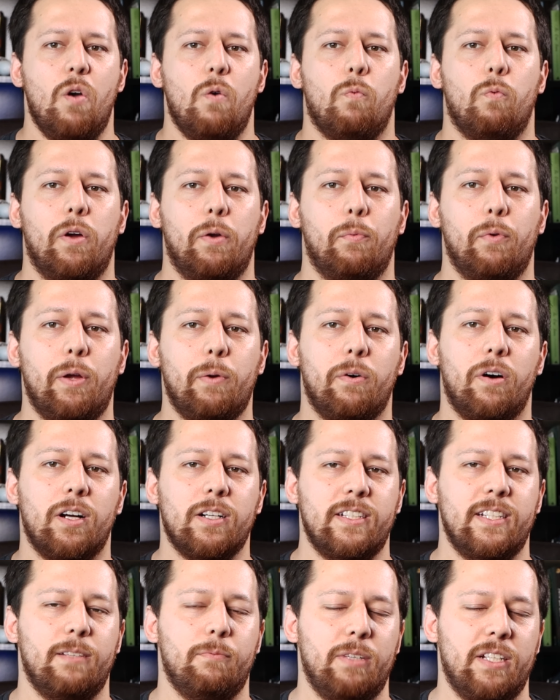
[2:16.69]
When we
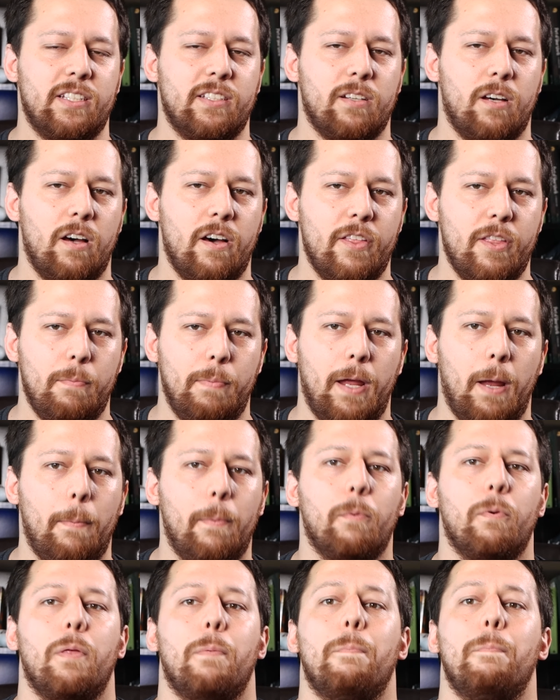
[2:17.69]
walked in, we saw other
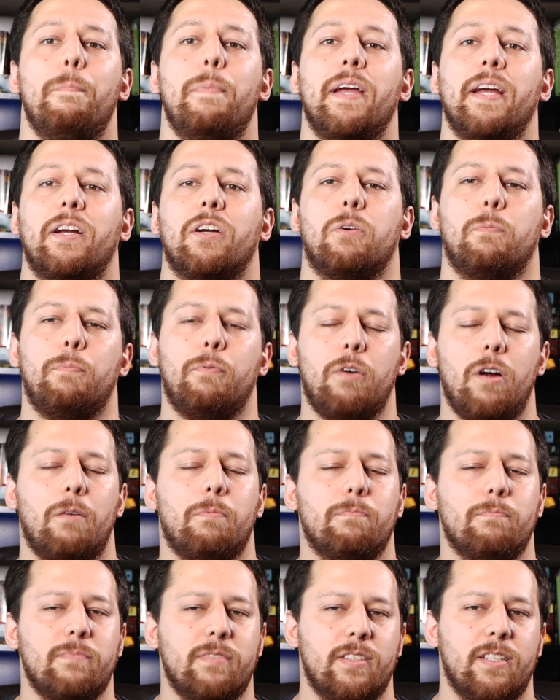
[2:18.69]
people with bigger
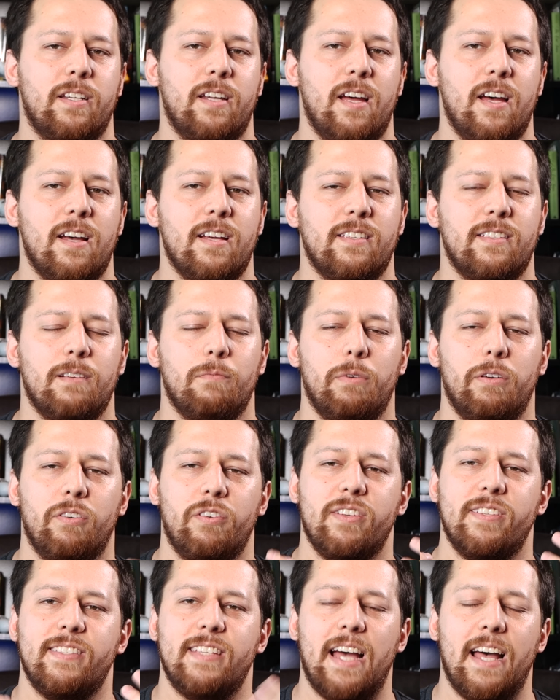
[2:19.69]
problems than us, and we were
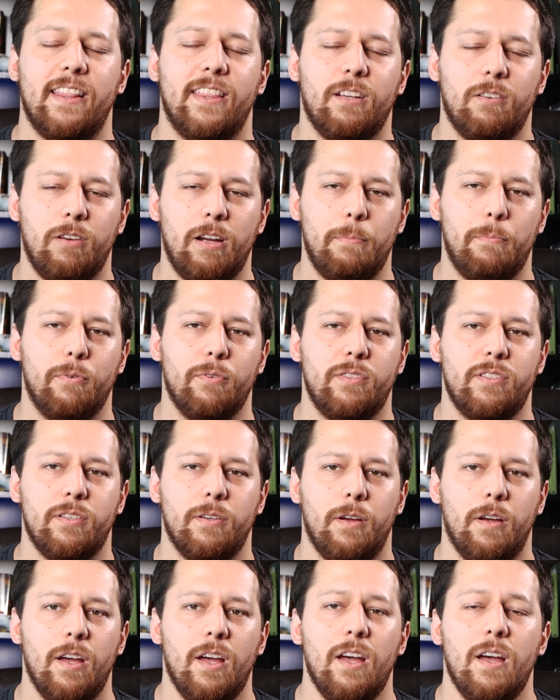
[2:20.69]
just sat there able
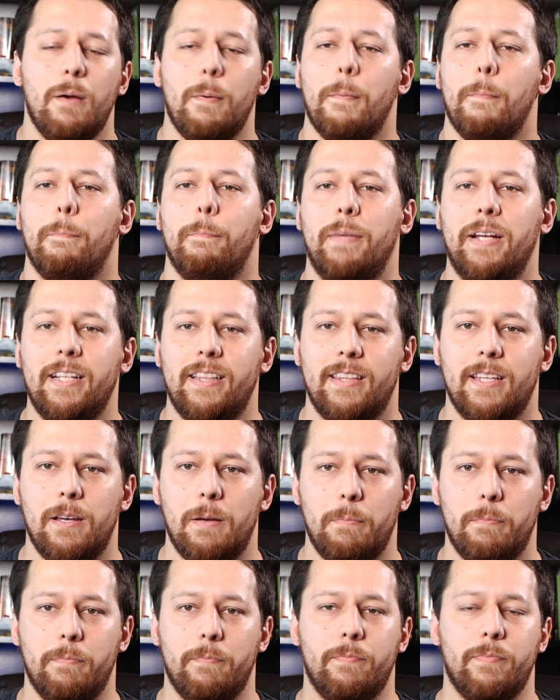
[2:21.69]
to meet
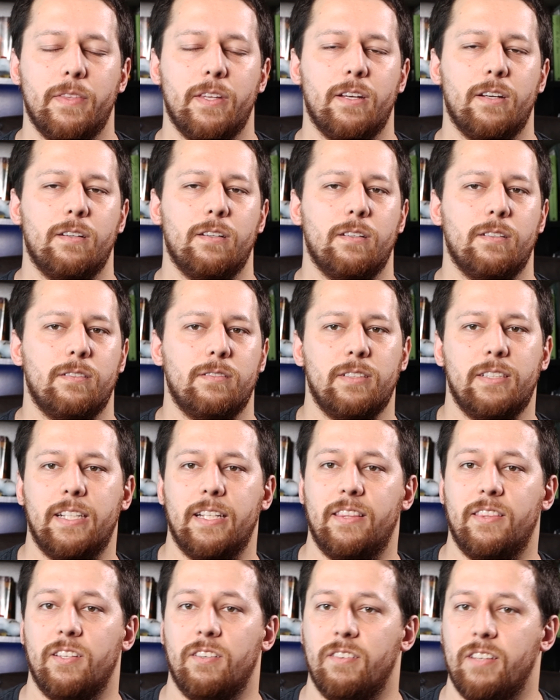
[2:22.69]
them,
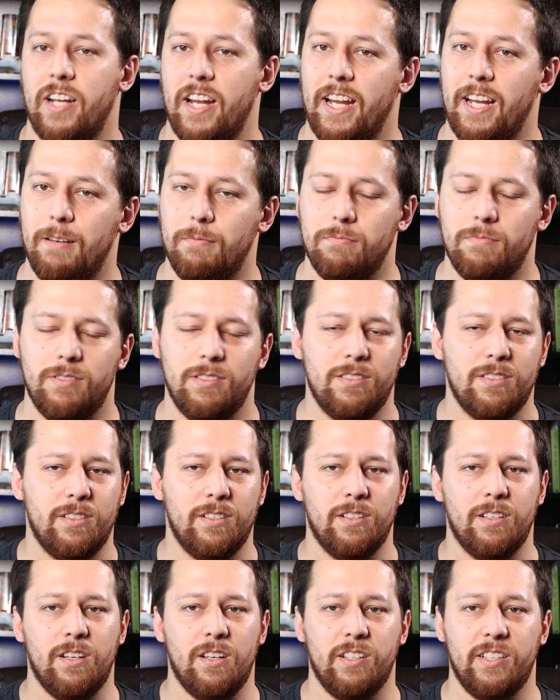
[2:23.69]
get their names,
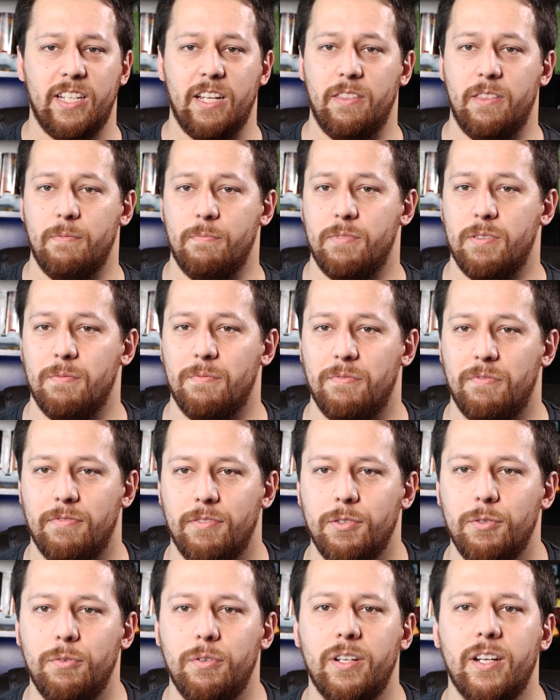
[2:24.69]
give them some
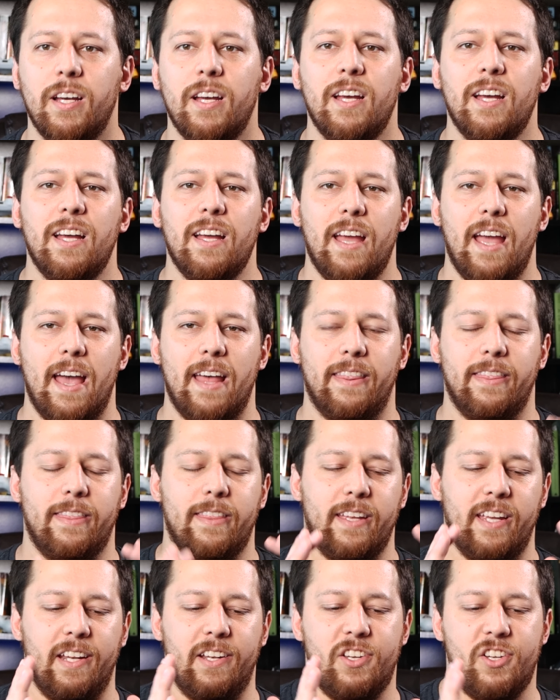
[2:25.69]
food, and
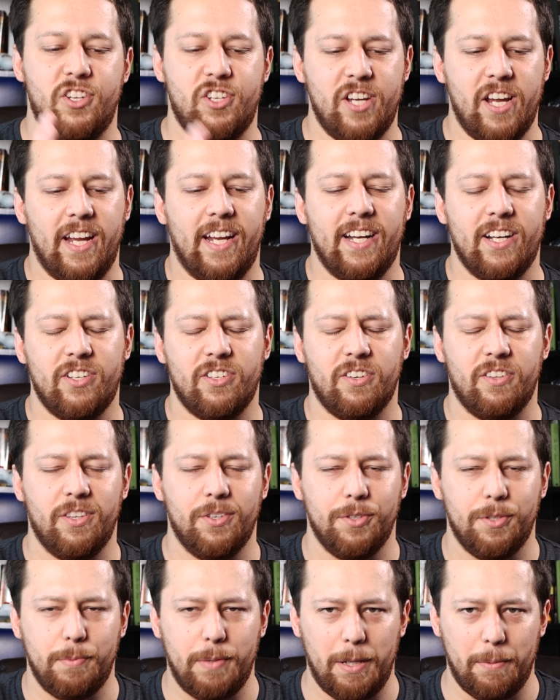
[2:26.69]
the change on
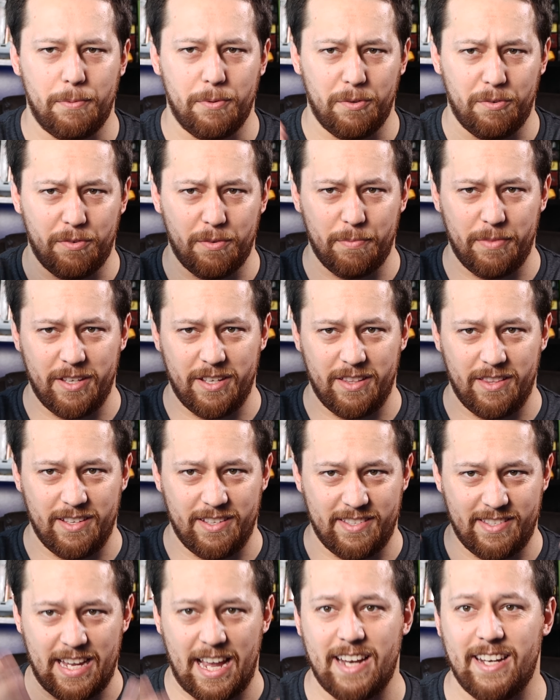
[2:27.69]
those people from the
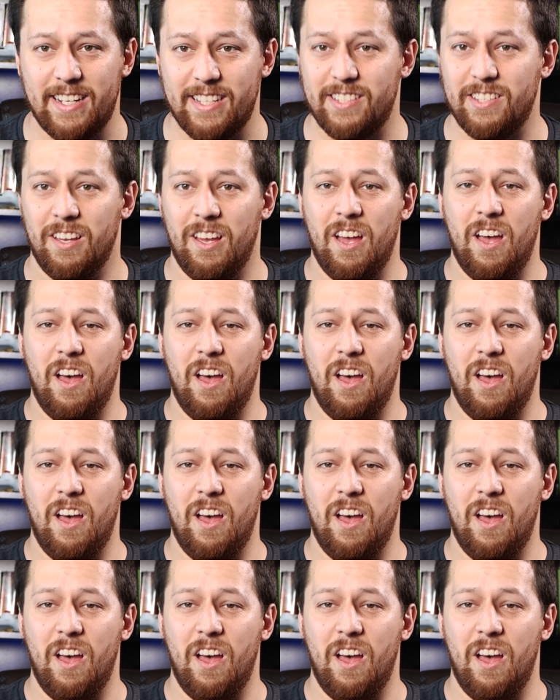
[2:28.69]
sadness